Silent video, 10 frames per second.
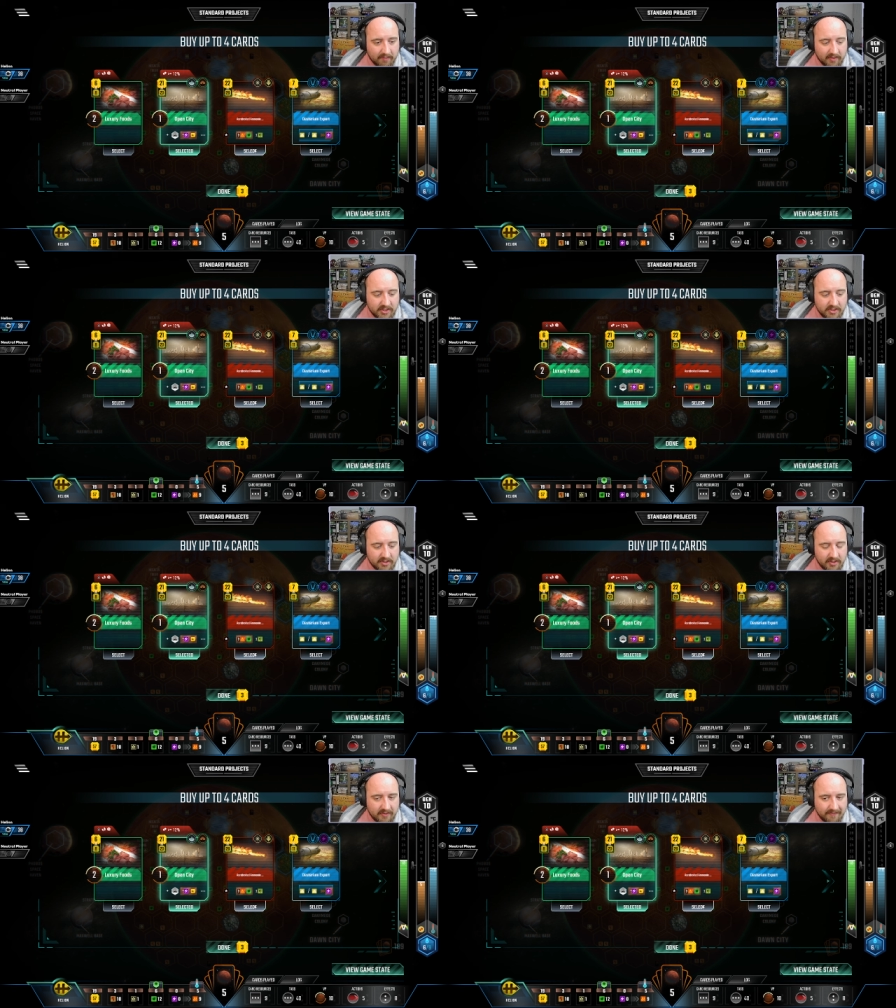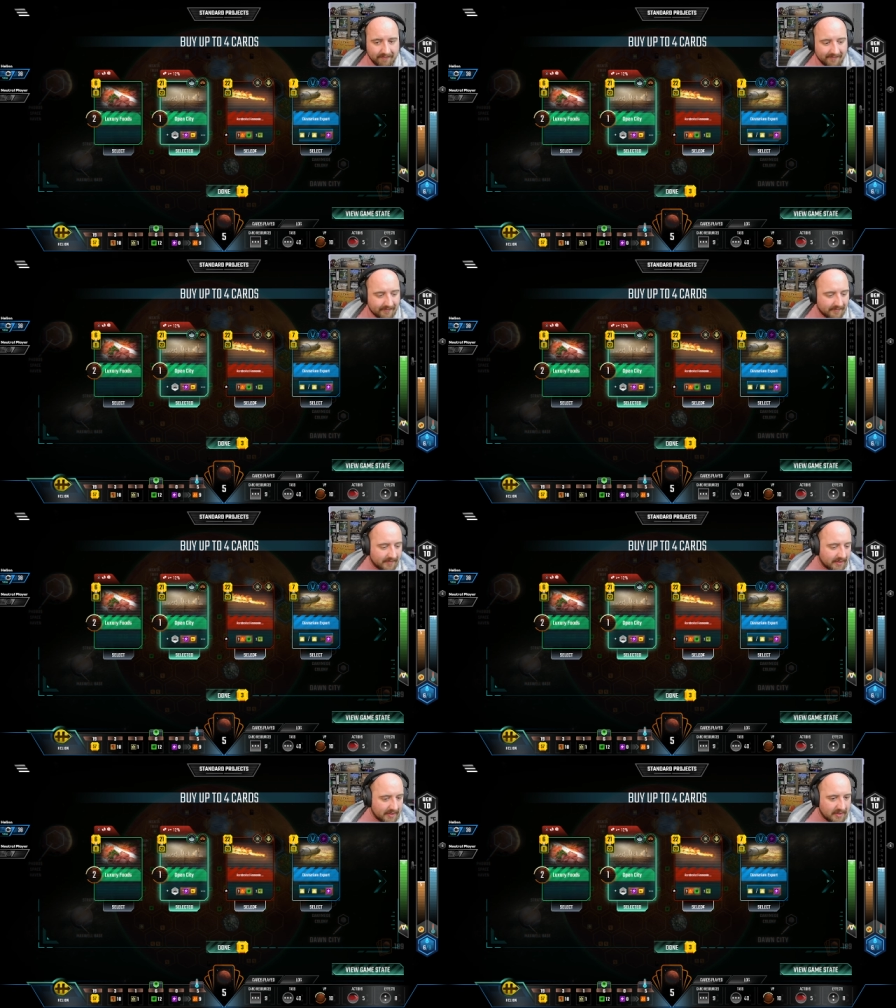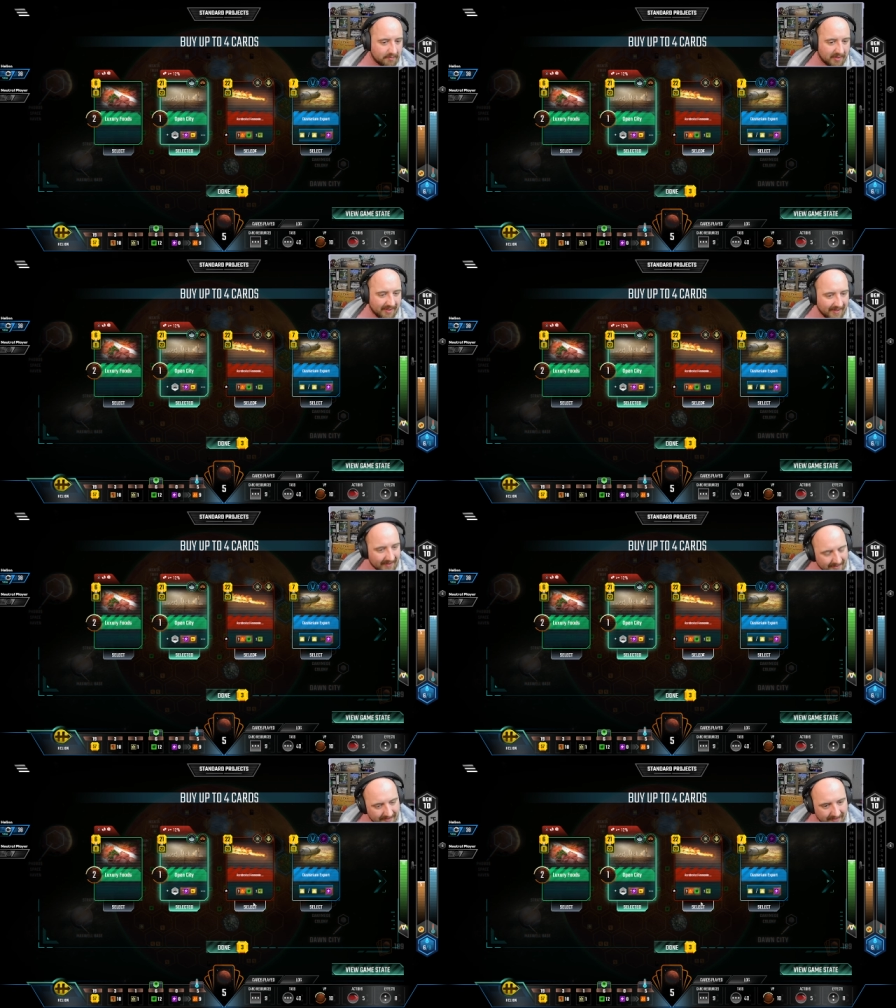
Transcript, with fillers: At least you can get the plant.